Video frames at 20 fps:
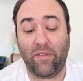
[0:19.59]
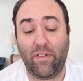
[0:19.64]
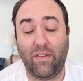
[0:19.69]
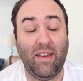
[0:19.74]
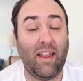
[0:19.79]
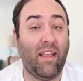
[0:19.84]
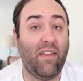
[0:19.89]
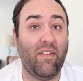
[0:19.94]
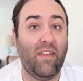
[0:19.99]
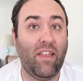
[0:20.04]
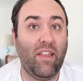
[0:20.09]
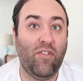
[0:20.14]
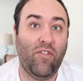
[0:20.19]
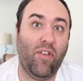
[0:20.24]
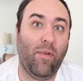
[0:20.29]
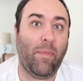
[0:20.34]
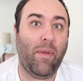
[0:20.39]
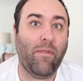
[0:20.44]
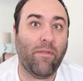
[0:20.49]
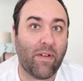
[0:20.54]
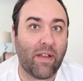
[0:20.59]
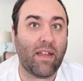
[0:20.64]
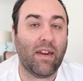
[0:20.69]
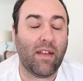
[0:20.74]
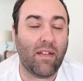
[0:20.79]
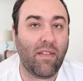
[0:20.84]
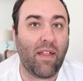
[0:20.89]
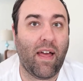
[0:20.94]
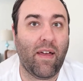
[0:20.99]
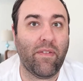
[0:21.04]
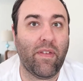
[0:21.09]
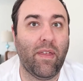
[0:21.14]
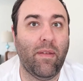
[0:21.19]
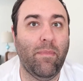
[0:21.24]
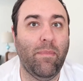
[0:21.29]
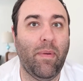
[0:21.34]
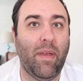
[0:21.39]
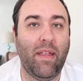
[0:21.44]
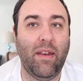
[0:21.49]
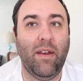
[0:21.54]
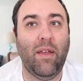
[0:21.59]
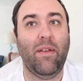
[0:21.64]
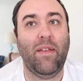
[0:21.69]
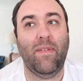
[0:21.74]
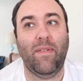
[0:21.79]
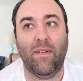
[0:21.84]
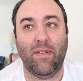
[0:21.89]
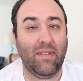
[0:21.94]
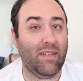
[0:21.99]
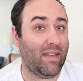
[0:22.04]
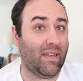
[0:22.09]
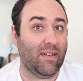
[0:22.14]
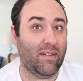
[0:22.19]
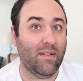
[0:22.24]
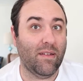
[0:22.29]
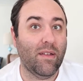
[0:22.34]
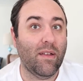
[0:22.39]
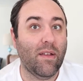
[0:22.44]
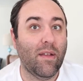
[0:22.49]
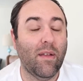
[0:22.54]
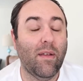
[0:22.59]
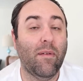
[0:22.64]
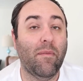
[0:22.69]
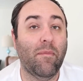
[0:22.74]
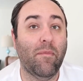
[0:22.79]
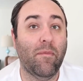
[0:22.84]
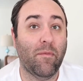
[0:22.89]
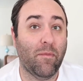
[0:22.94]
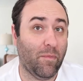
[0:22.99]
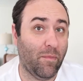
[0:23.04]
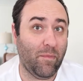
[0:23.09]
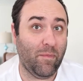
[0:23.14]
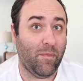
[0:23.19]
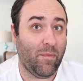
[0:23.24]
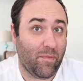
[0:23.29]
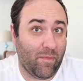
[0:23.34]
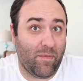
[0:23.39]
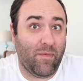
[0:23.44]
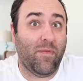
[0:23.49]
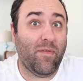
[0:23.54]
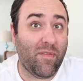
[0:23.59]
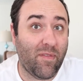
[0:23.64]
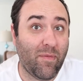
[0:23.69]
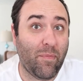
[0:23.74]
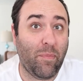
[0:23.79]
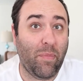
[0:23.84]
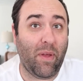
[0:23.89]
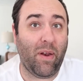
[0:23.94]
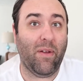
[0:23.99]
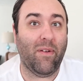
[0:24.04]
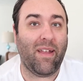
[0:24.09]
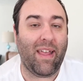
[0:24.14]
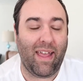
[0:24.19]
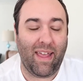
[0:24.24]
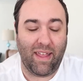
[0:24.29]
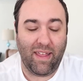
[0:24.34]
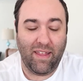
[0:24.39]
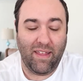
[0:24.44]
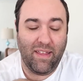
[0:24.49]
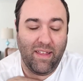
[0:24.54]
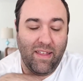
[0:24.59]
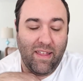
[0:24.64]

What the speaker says: So technically he should be freaking 11, but no, he's still 10. But okay.